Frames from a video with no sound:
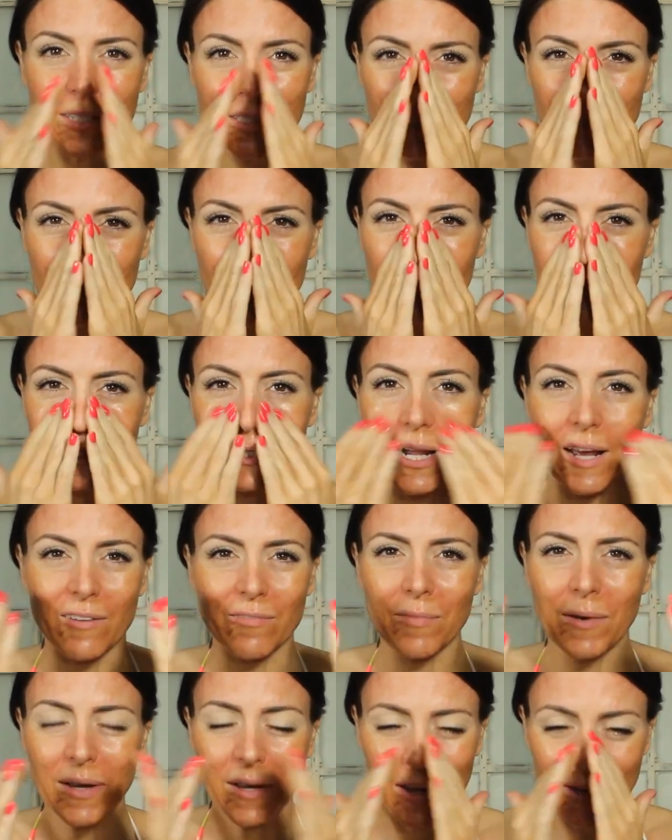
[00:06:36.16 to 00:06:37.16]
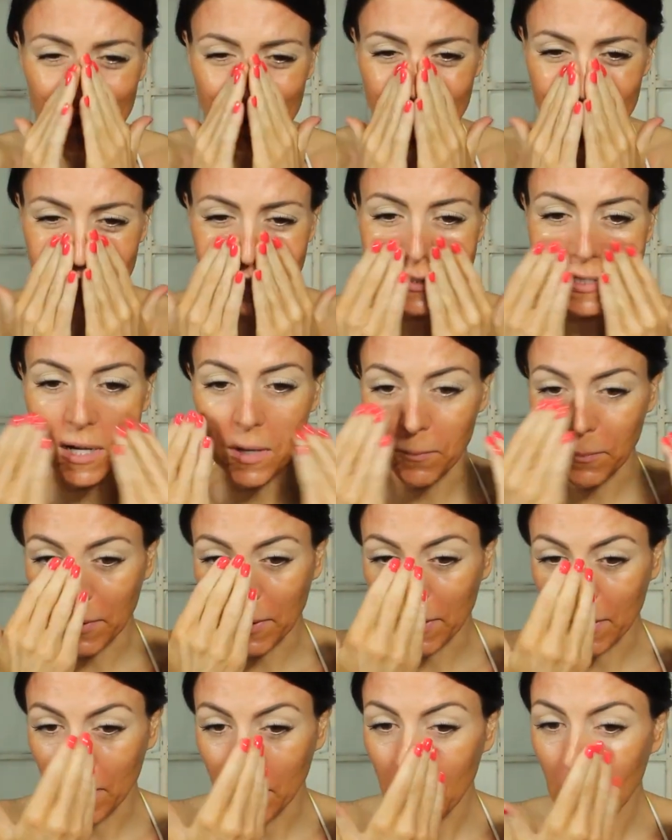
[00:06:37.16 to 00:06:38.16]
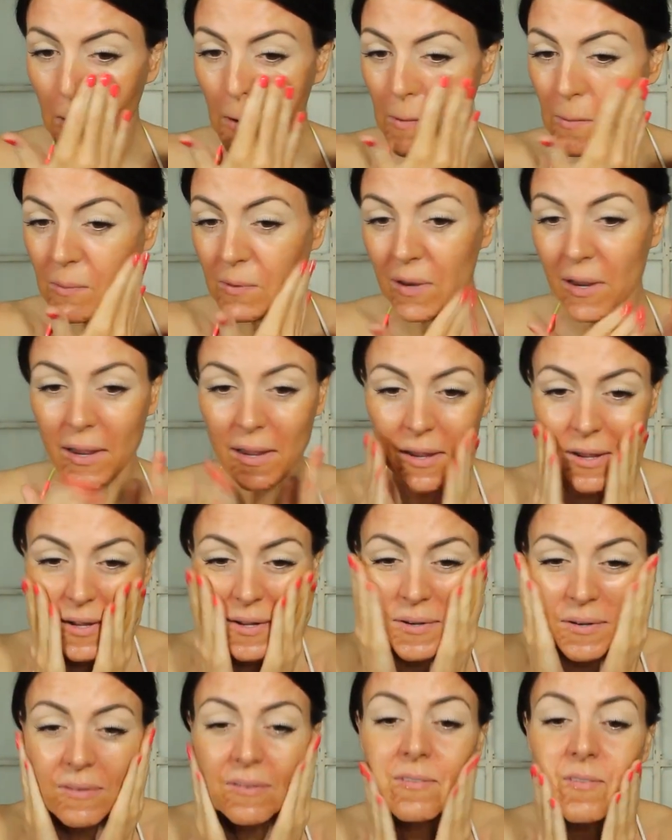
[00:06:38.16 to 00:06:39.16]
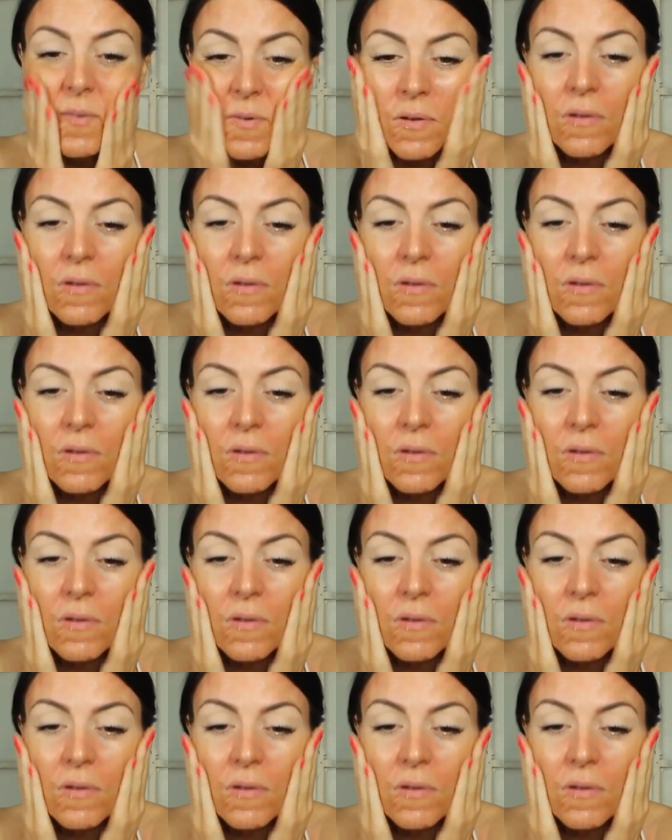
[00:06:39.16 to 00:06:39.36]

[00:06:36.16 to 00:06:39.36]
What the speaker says: to just have my eyelids not be tan.